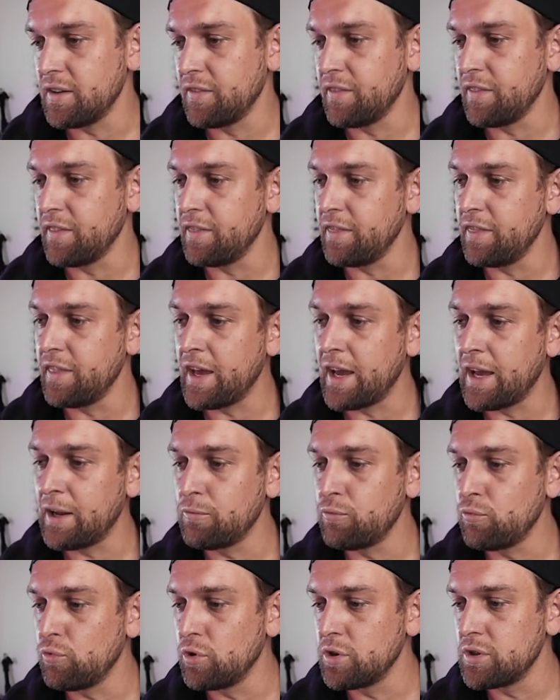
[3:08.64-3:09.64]
and
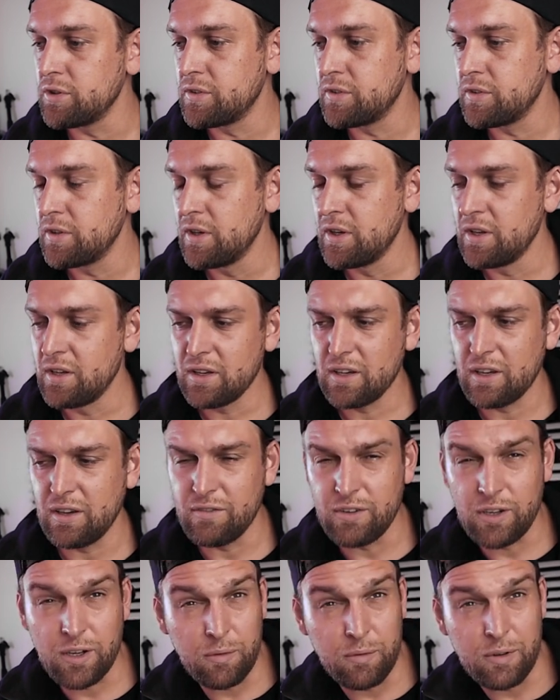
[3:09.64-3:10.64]
that would
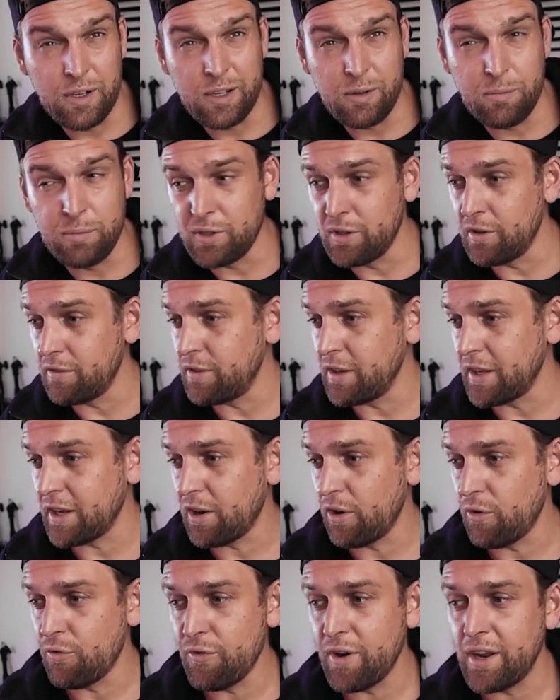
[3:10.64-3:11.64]
give it a little bit of
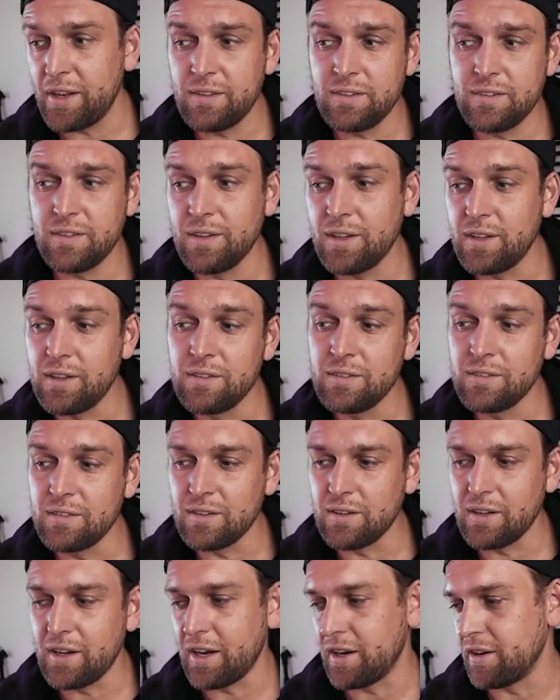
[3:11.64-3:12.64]
like a red
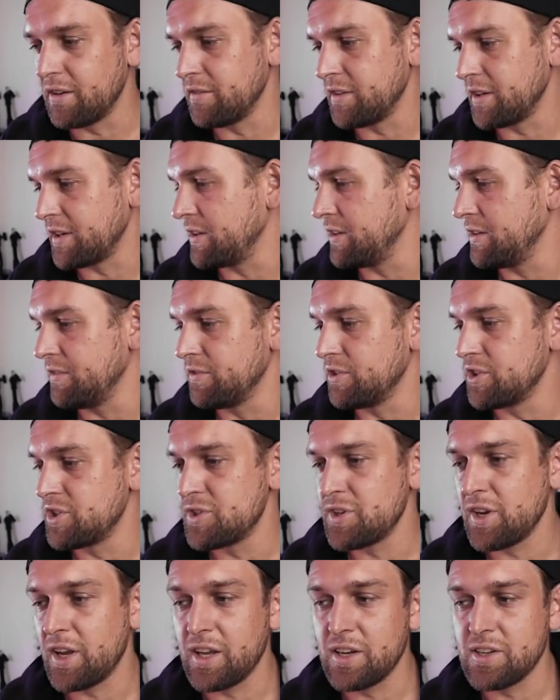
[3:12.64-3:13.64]
tint and kind of like even
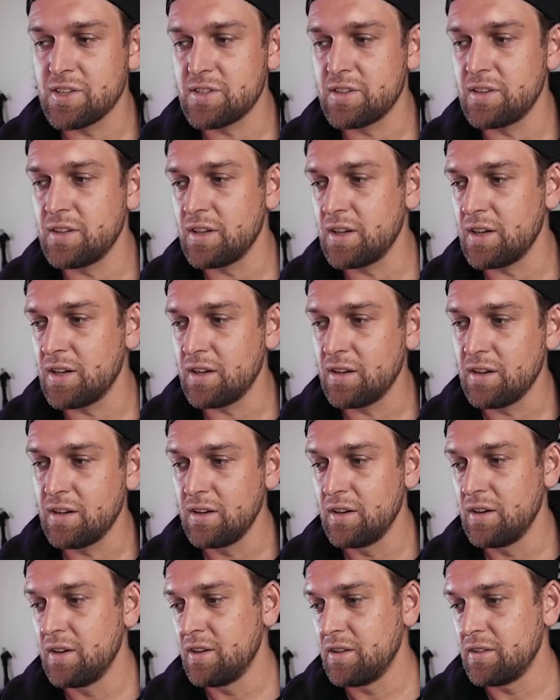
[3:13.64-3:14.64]
change the
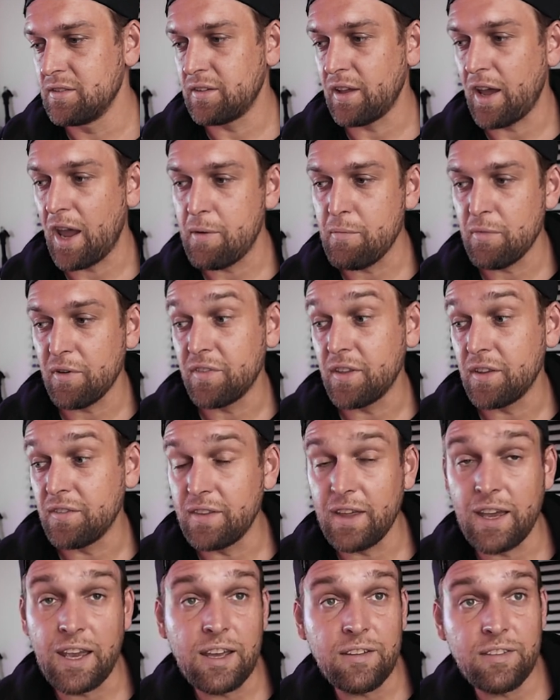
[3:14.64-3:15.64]
time of the
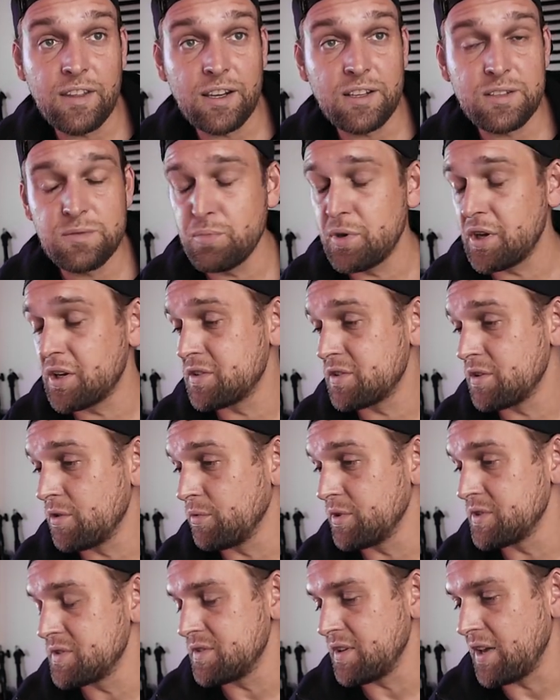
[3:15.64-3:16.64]
day that this picture
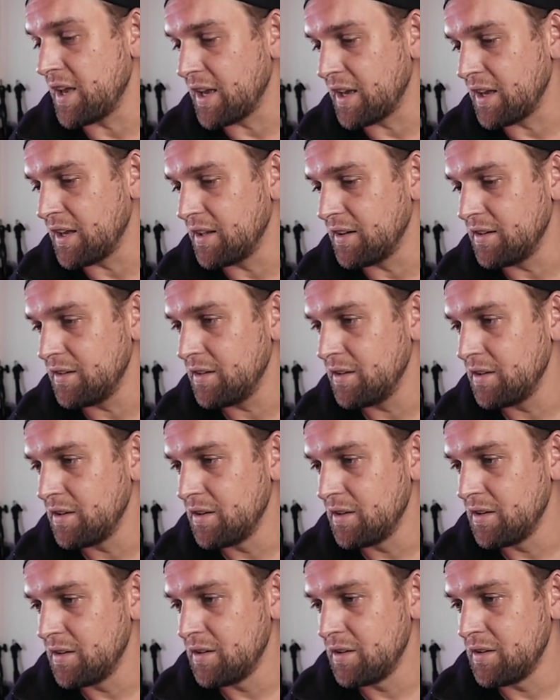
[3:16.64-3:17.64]
was taken.
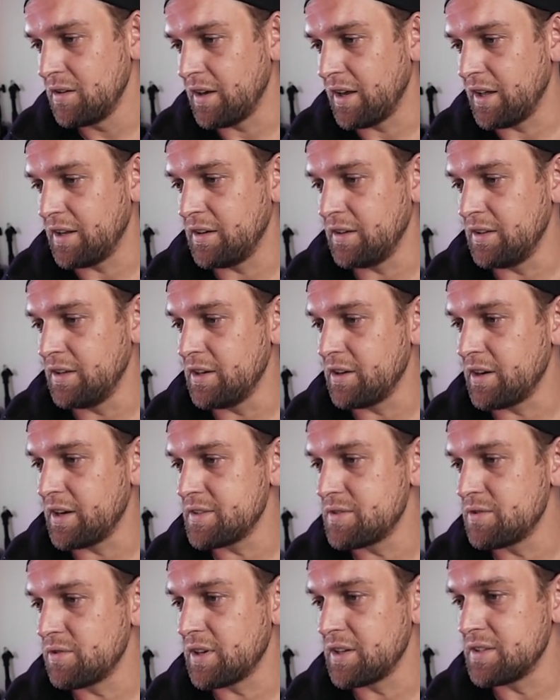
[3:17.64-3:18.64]
And here,
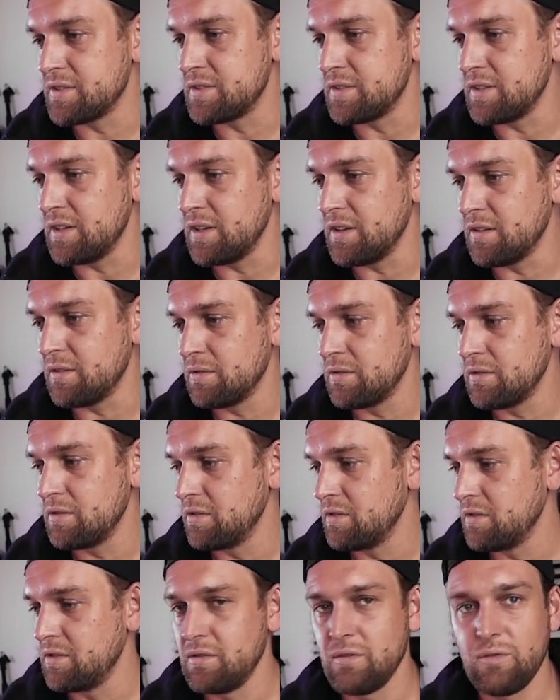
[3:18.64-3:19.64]
as you can see,
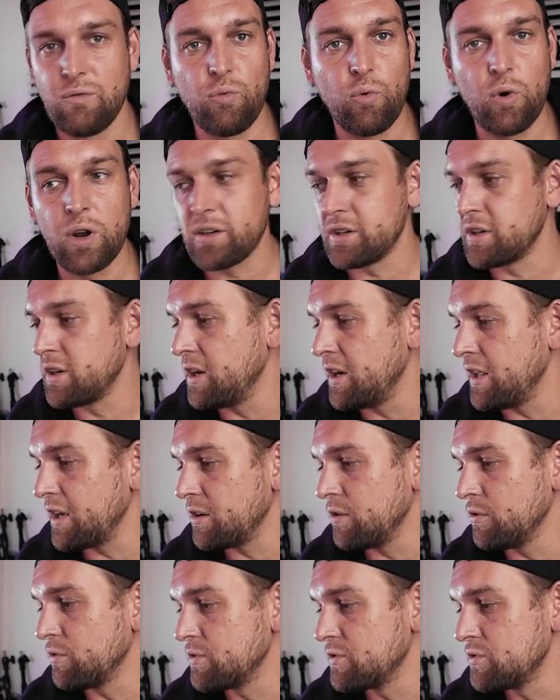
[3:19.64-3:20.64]
one
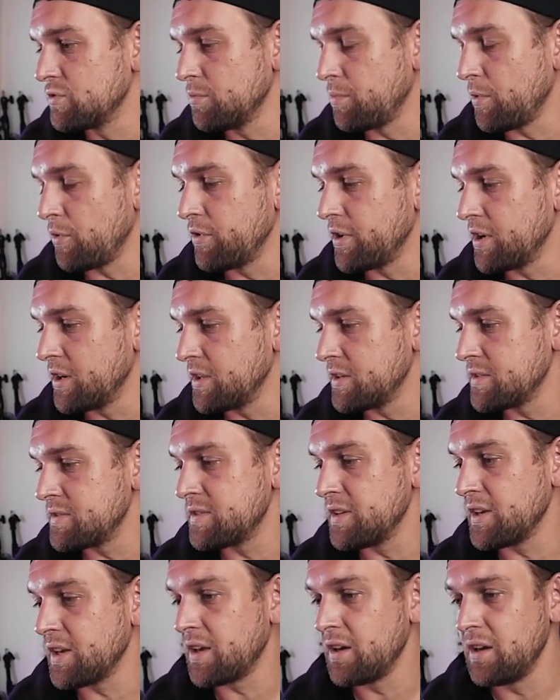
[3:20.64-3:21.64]
click looks super
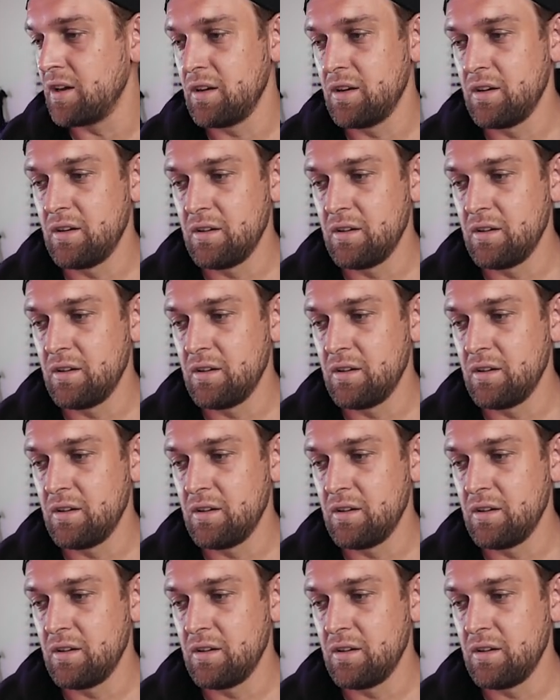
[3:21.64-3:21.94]
realistic.